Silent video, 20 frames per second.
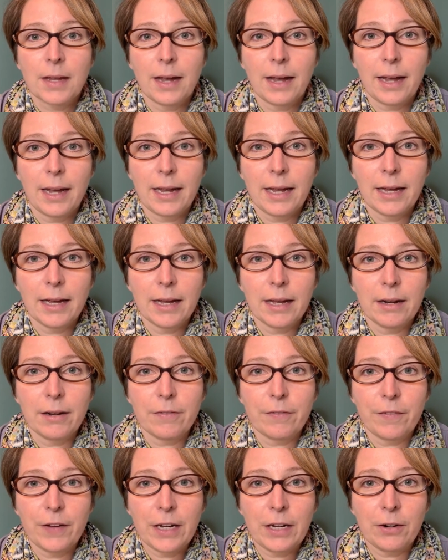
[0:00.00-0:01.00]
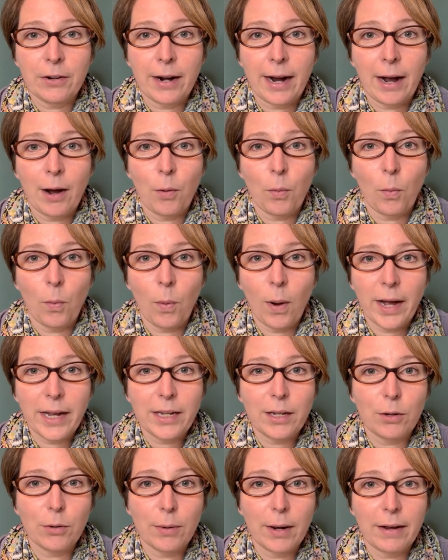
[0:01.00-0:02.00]
and figure out
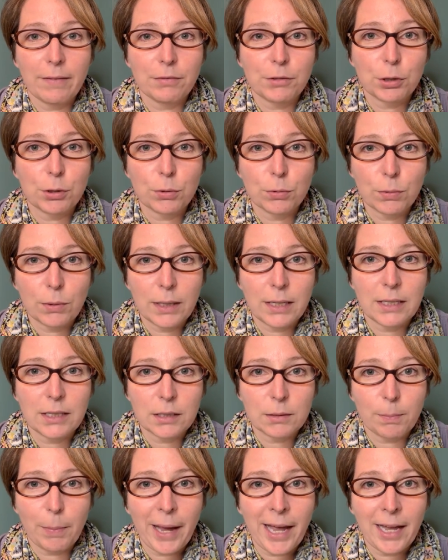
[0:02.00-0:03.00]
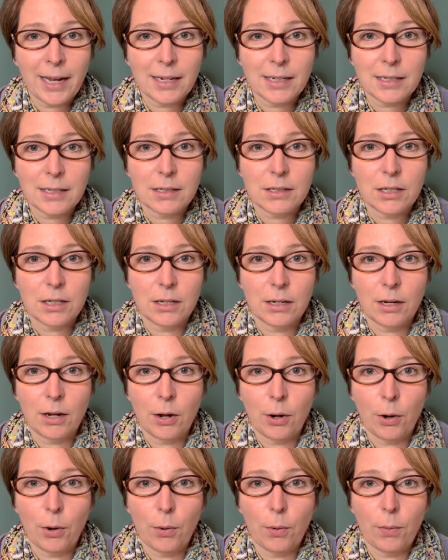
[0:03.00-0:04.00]
what you have truly spent to
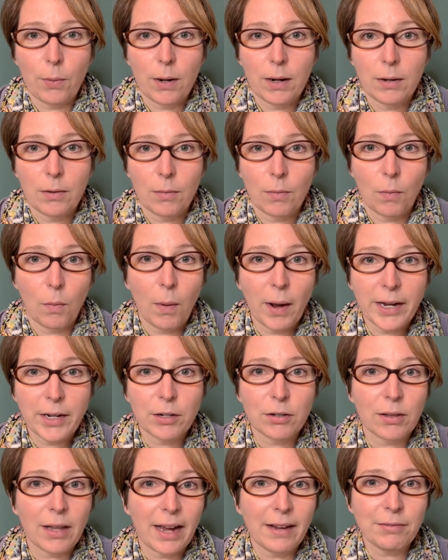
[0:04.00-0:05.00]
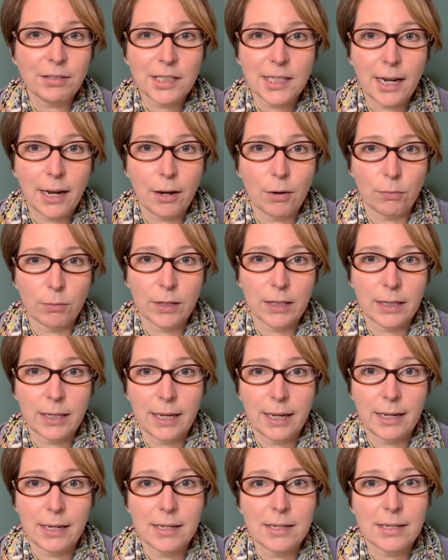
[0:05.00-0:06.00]
know what your lifestyle
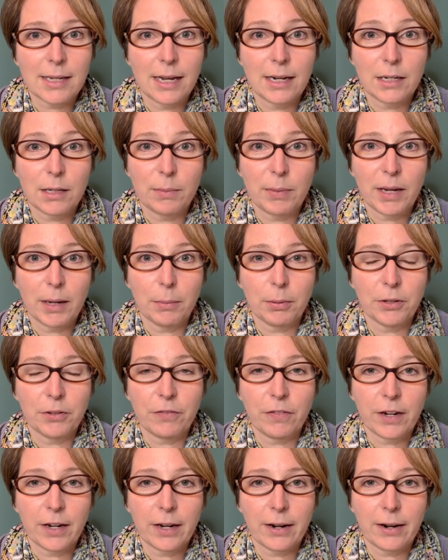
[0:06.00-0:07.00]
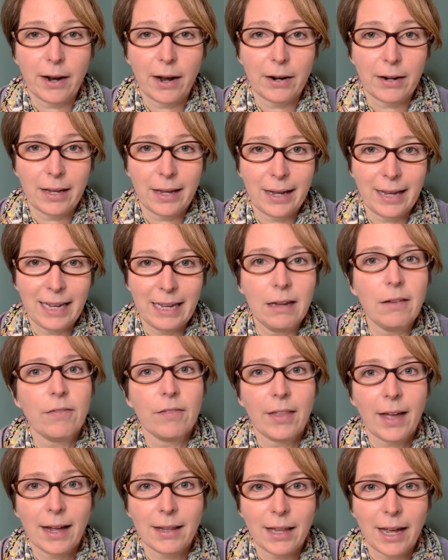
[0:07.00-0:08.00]
really is and to be able to figure out
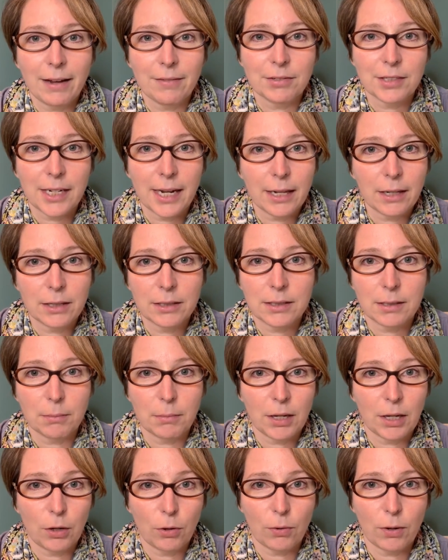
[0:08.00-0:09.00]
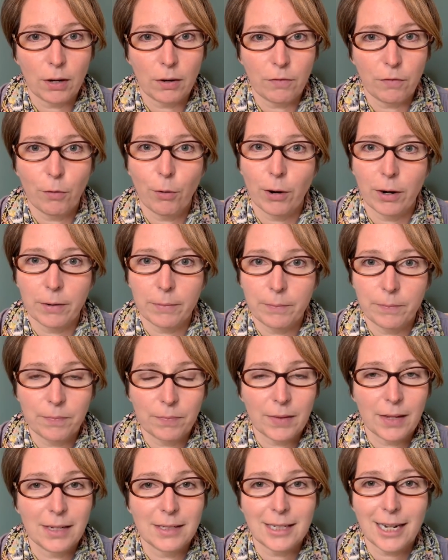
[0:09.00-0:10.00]
if that lifestyle is something you can afford.
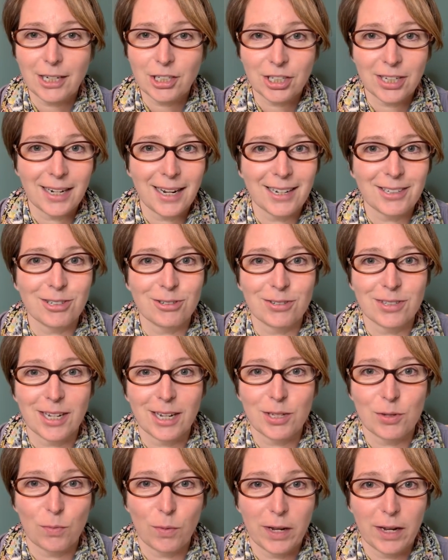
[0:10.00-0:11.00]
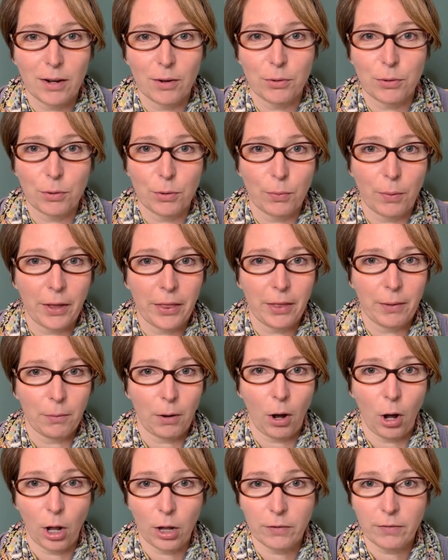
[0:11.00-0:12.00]
It's actually an exercise we go through with
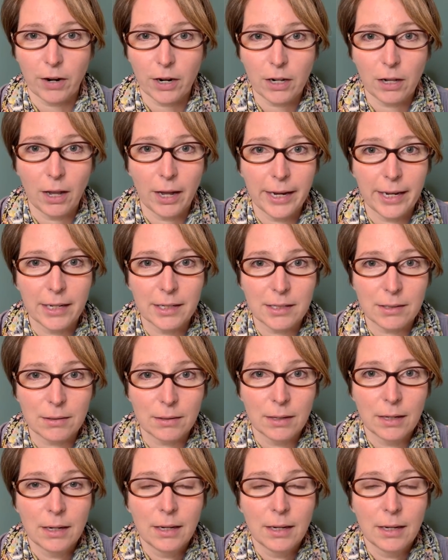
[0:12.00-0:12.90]
all of our clients